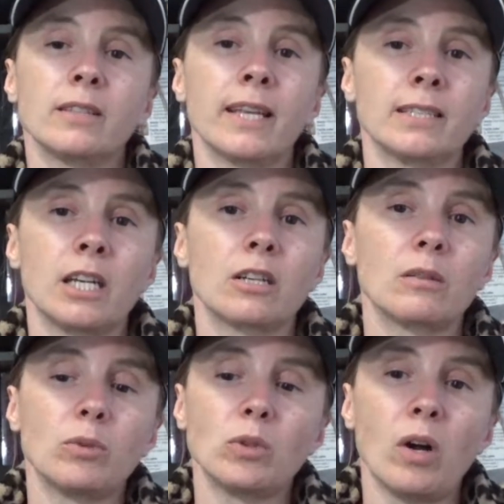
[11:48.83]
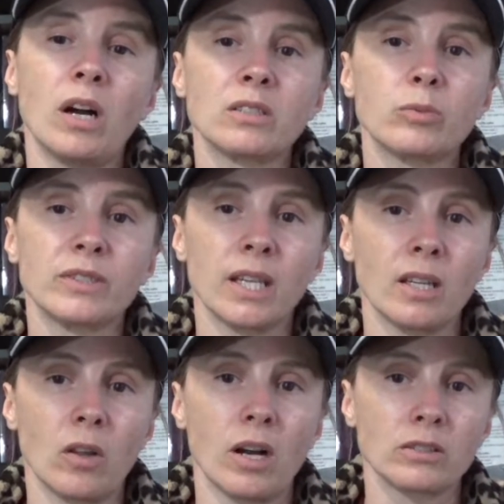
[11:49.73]
and that terrible loss was they
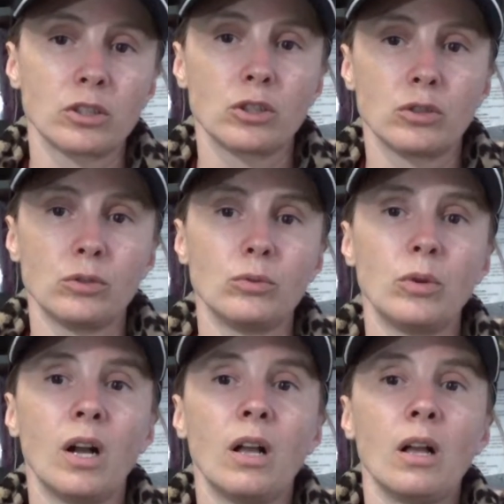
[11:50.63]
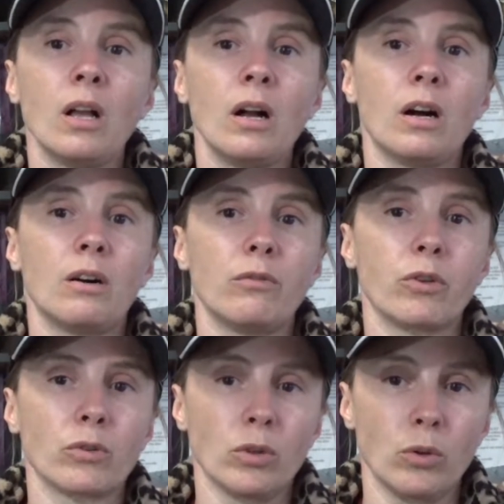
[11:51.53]
lost 2 of
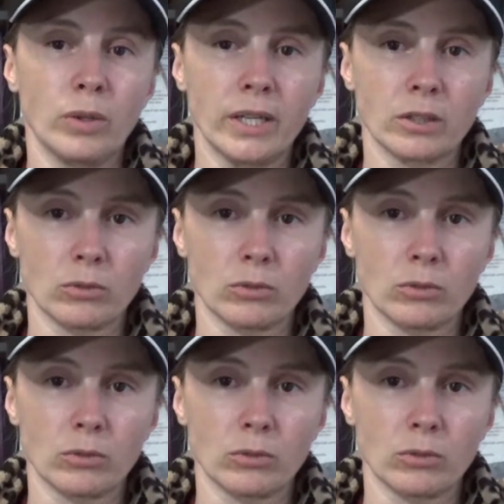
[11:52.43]
their lowland